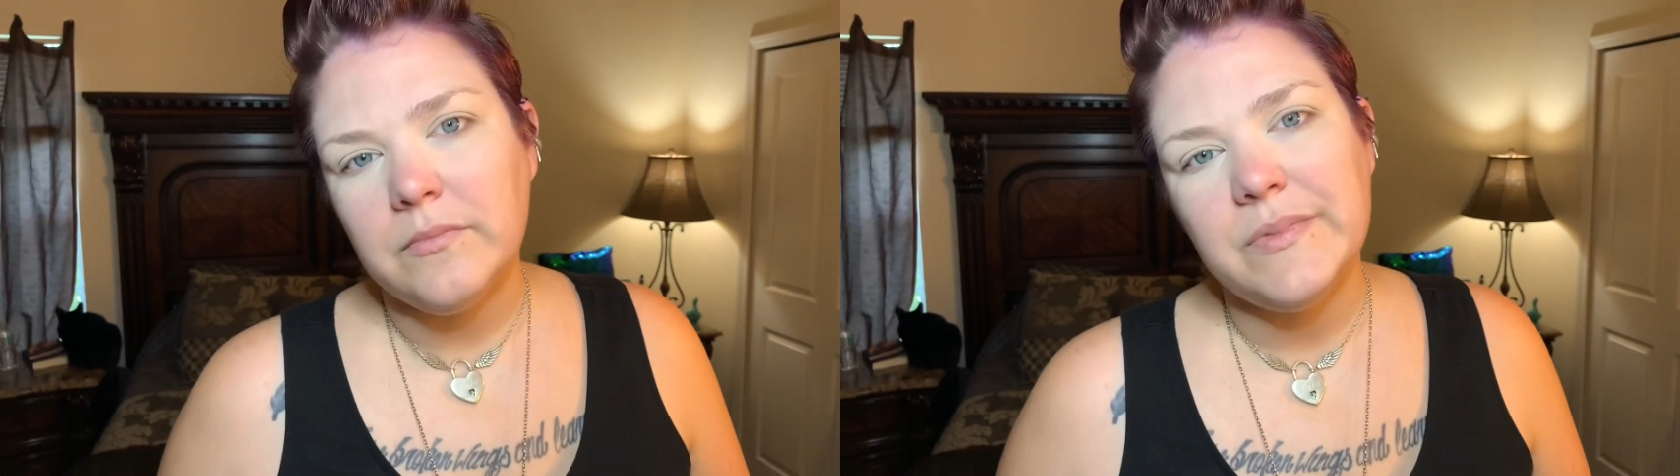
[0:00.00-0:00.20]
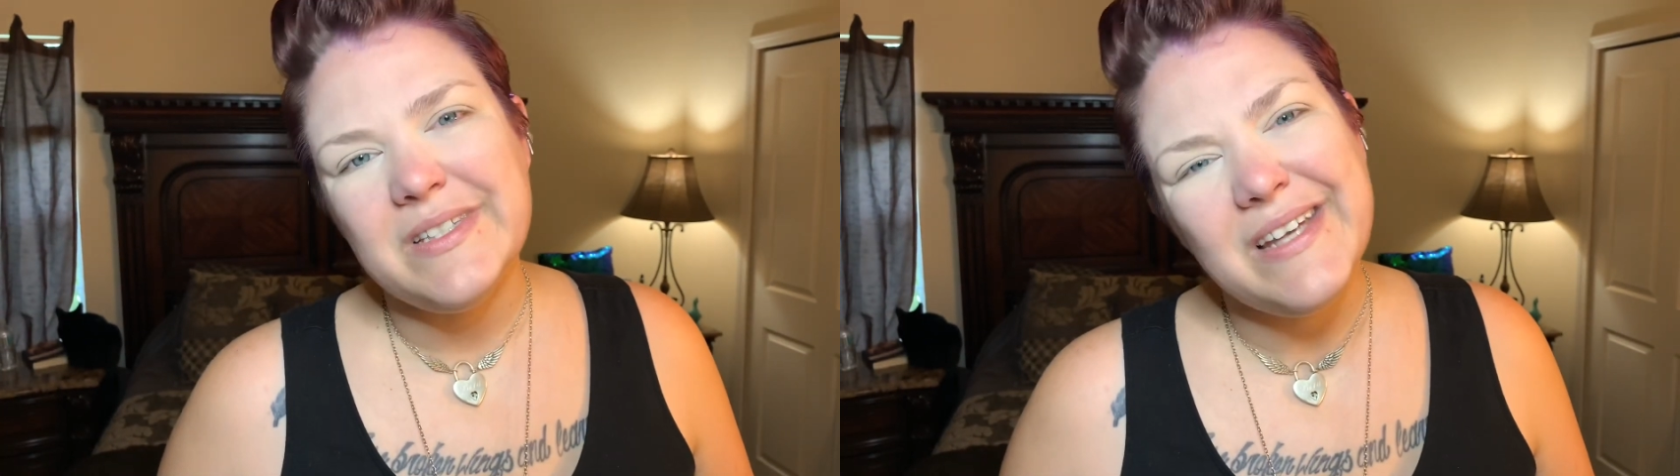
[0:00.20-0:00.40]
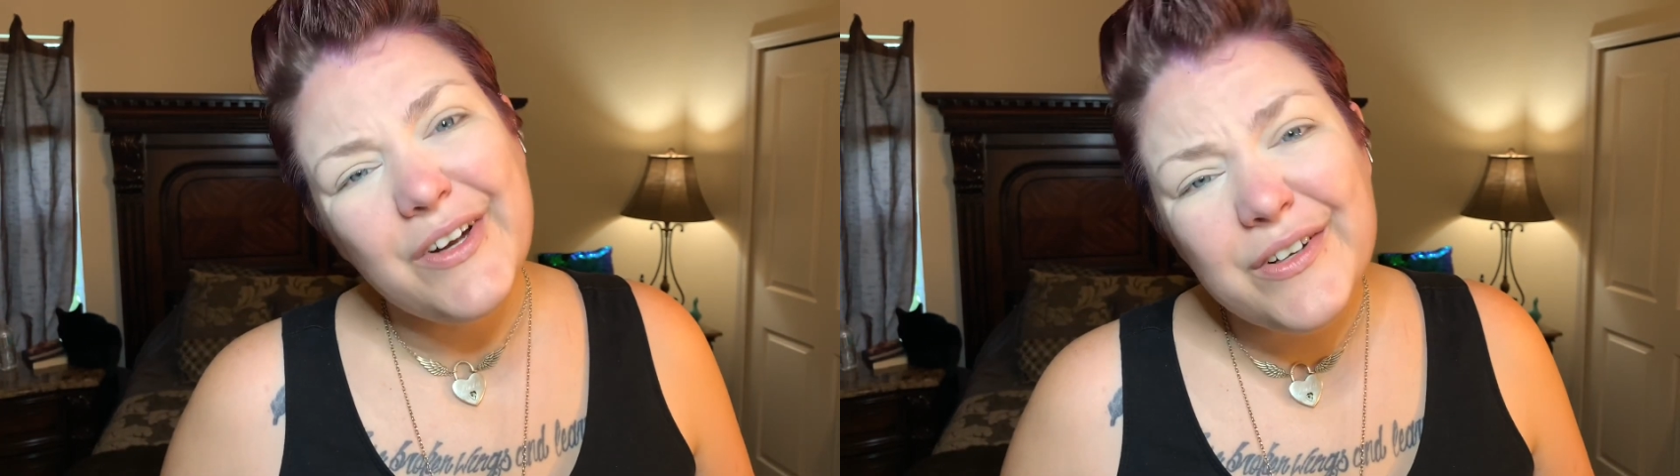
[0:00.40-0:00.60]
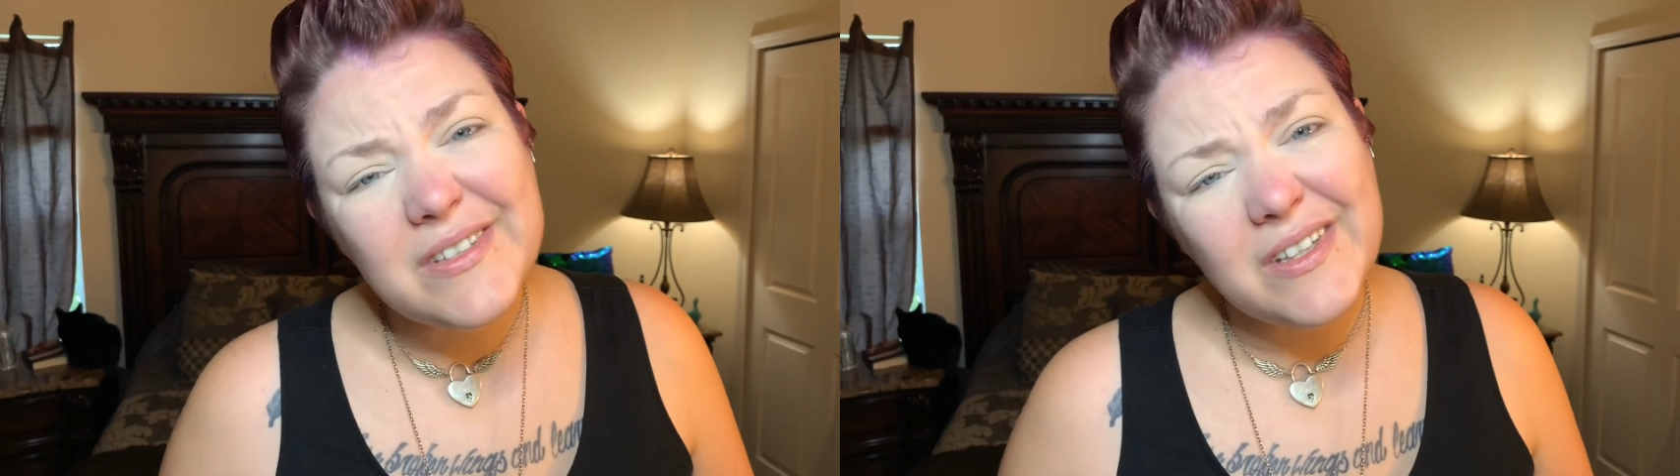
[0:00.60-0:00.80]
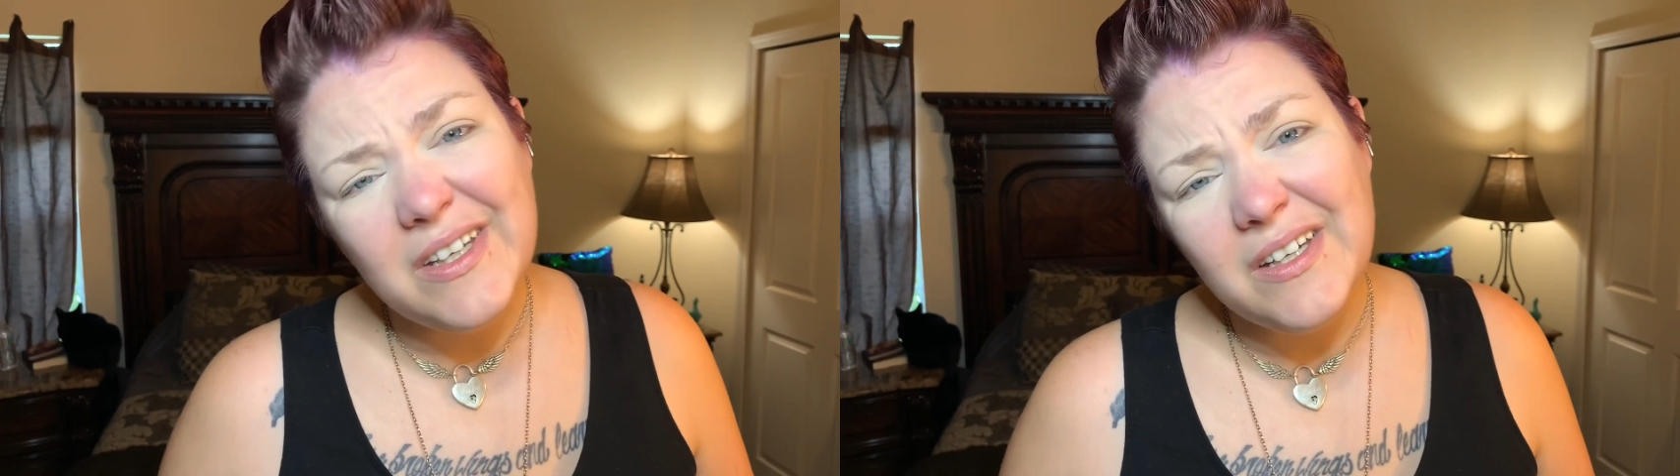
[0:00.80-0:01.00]

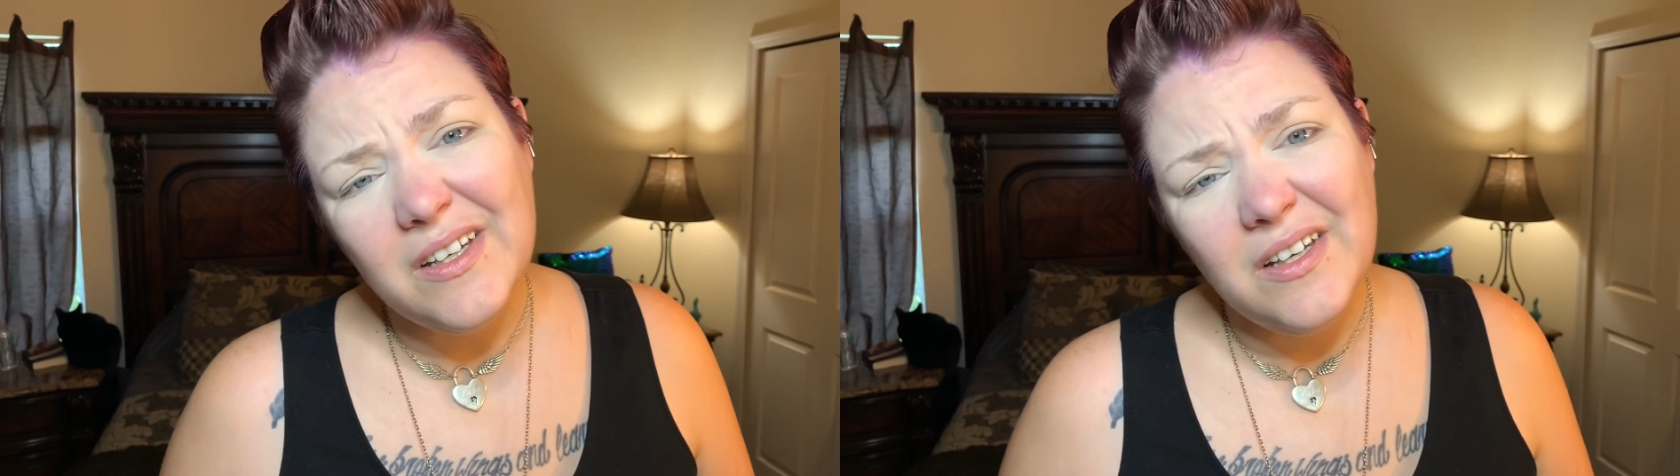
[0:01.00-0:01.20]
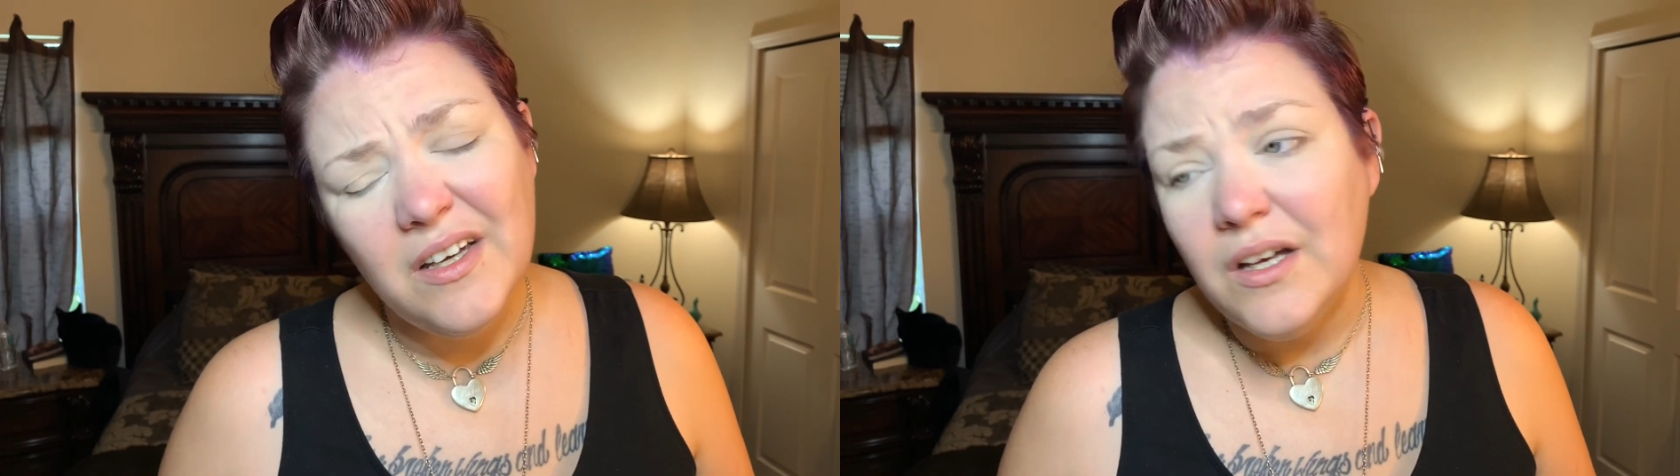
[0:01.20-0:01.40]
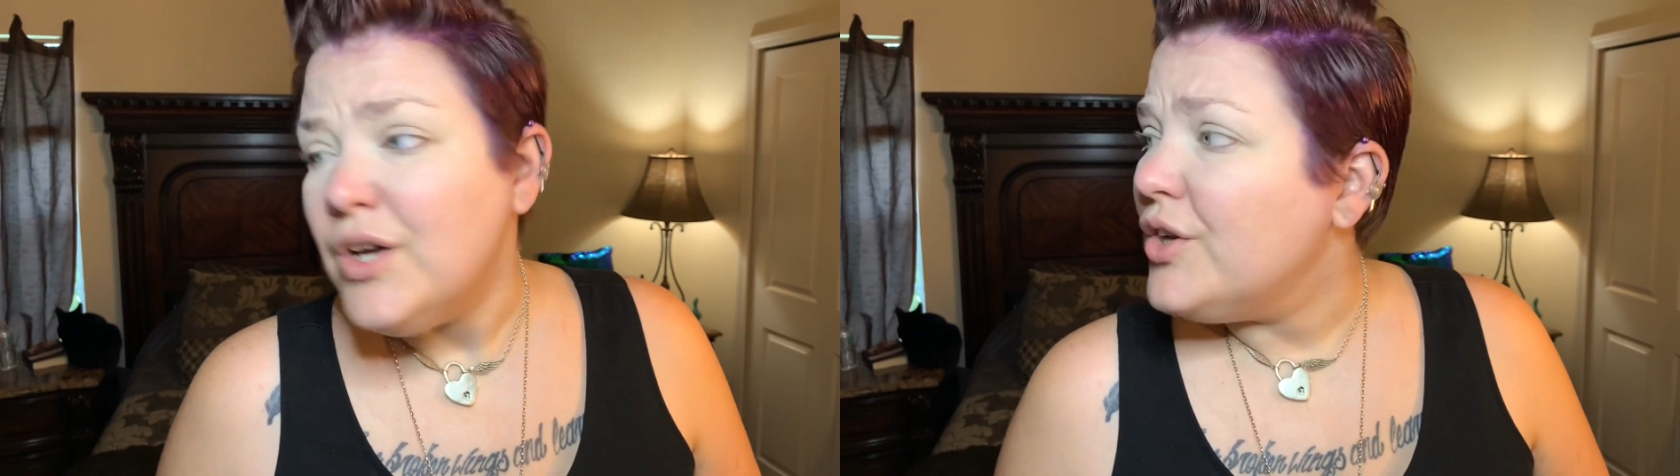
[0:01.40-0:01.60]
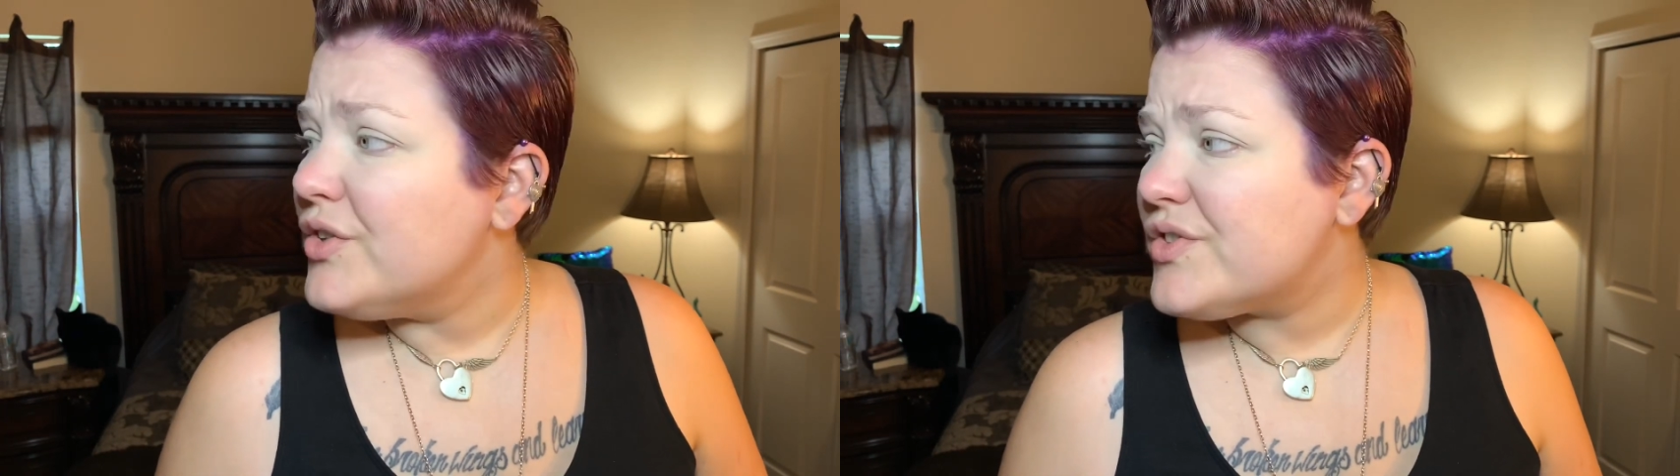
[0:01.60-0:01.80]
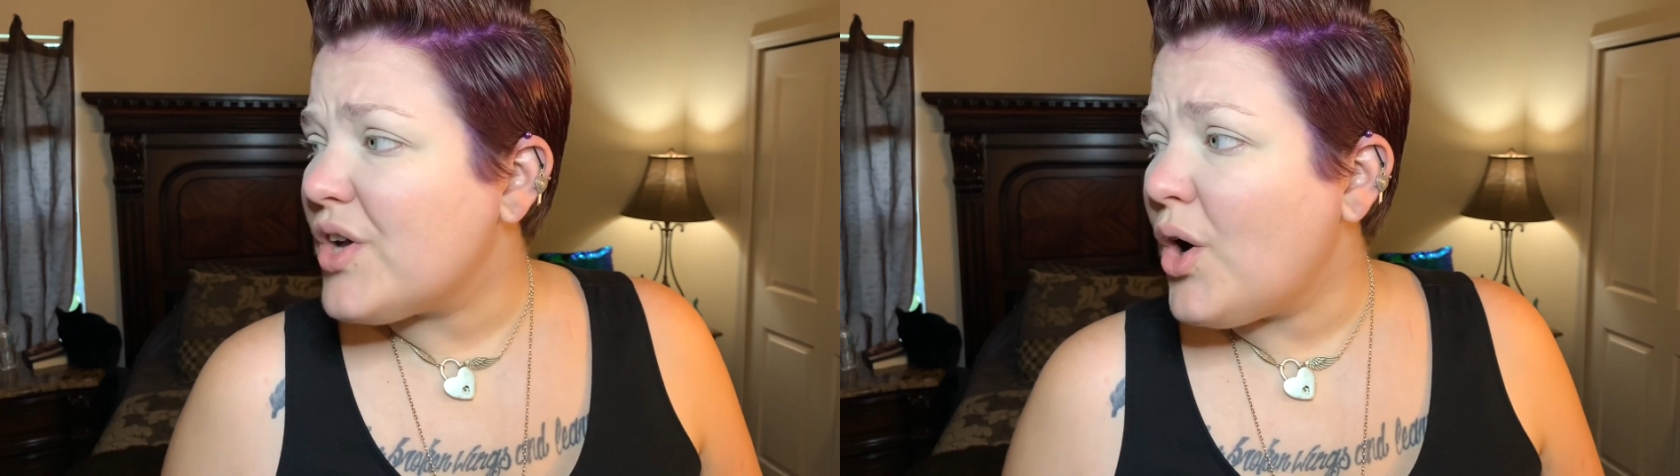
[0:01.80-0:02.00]
seriously?
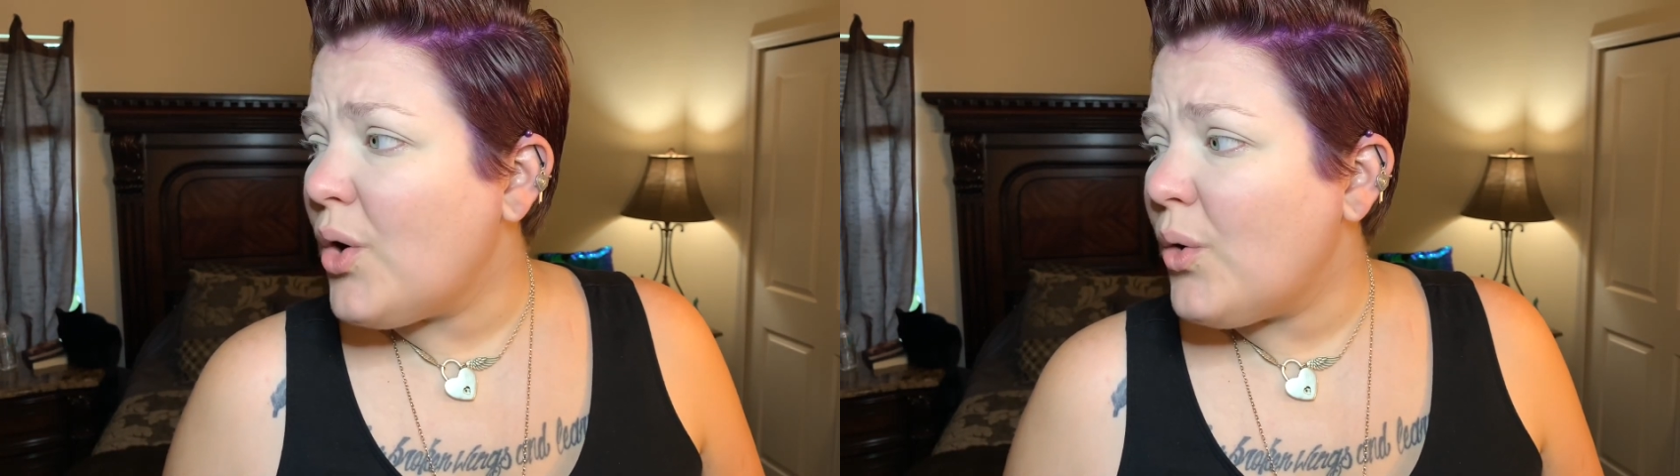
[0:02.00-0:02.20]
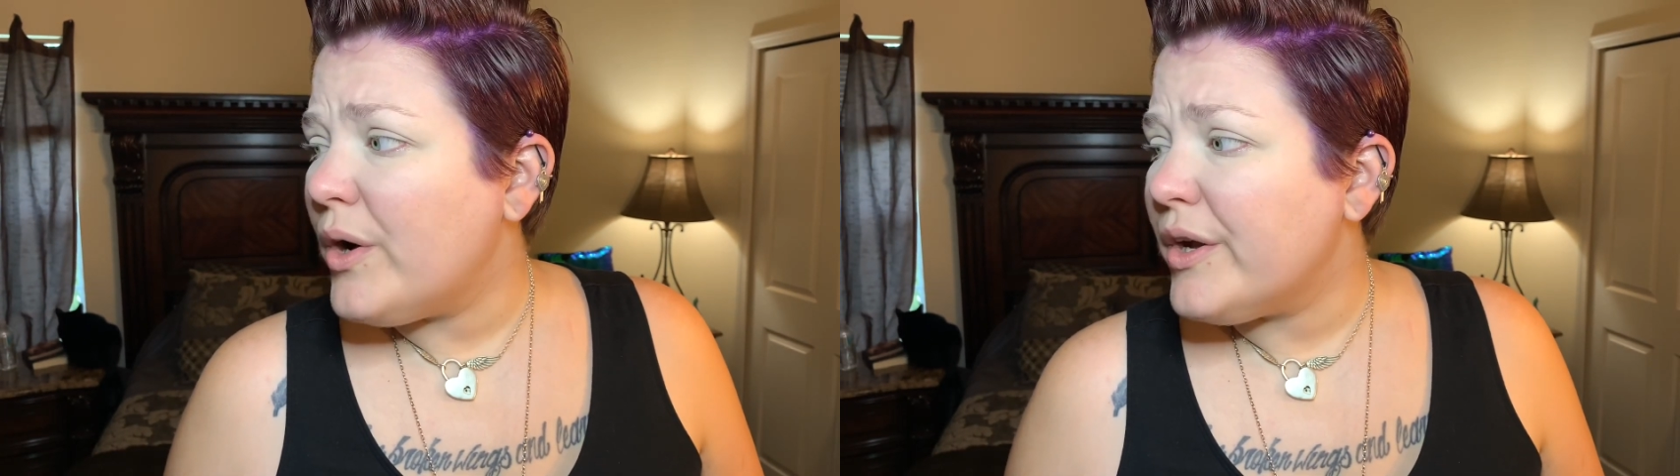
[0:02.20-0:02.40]
So